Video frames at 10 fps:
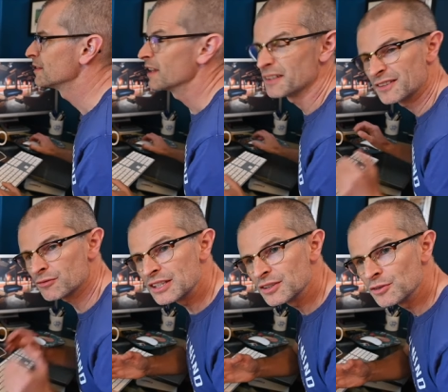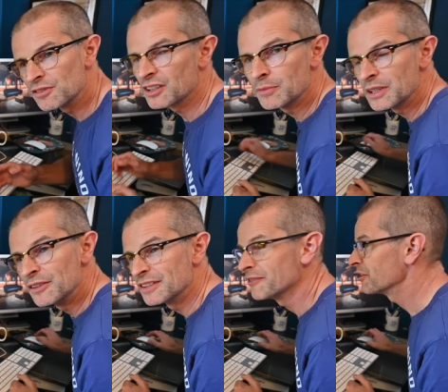There's three tools we're going to be
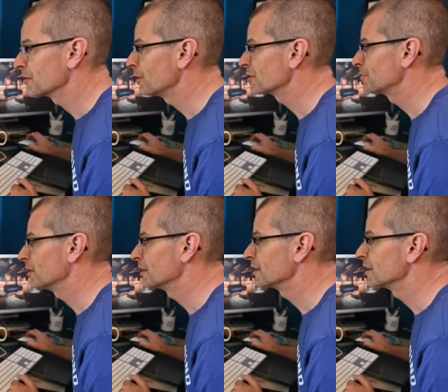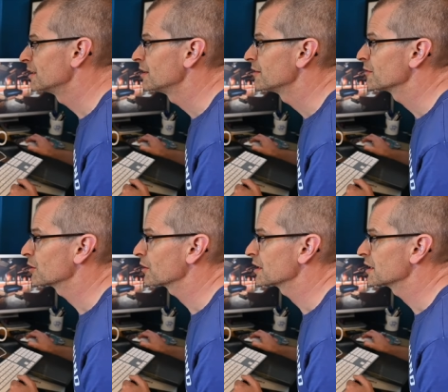using for the most part here. We've
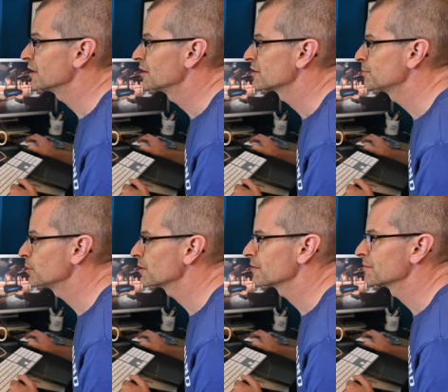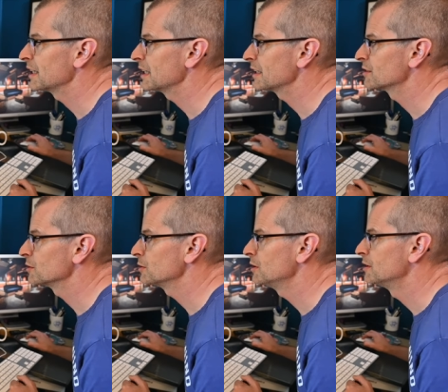got the spot healing
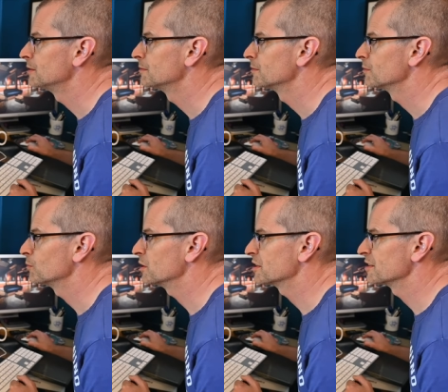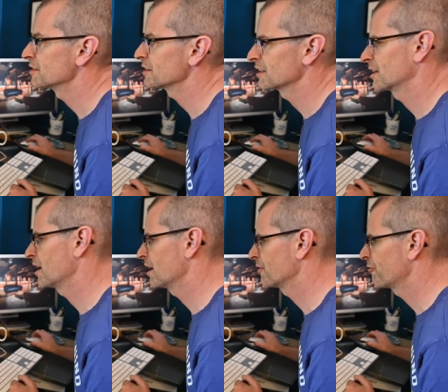tool, which is
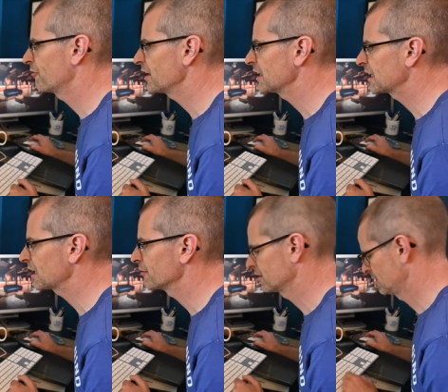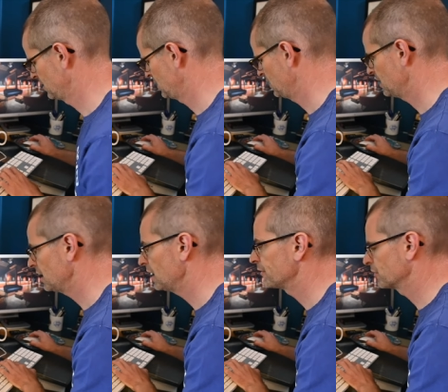fairly clever
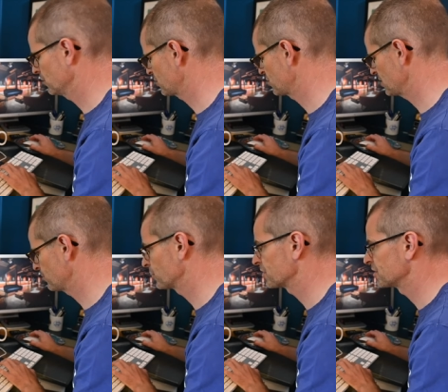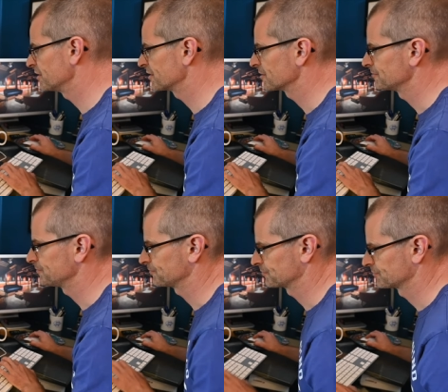if you've got a shape which is
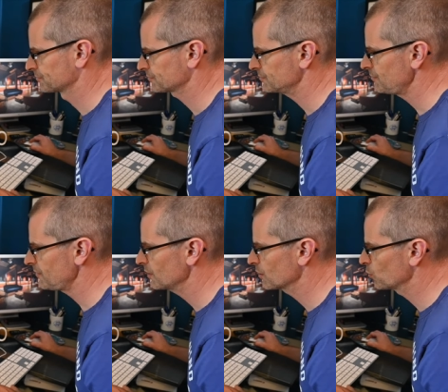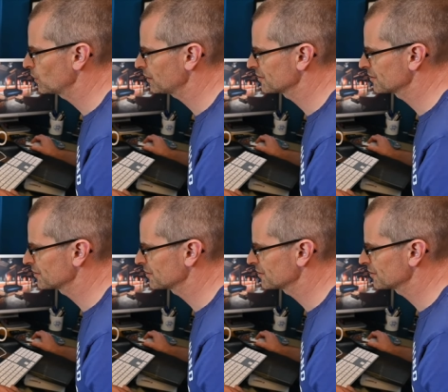well